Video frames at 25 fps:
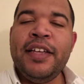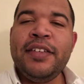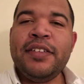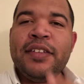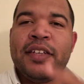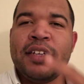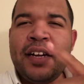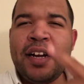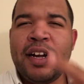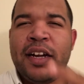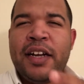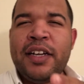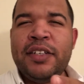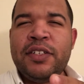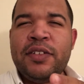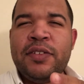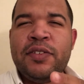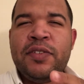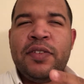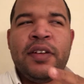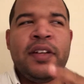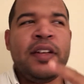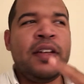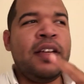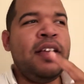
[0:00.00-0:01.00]
is
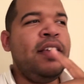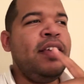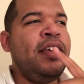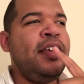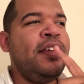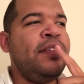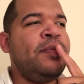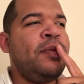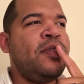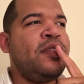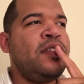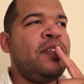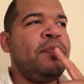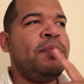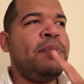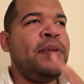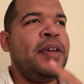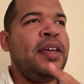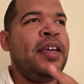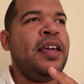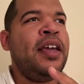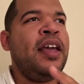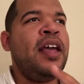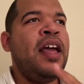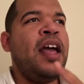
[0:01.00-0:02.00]
supposed to
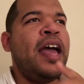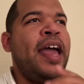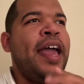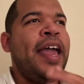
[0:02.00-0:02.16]
be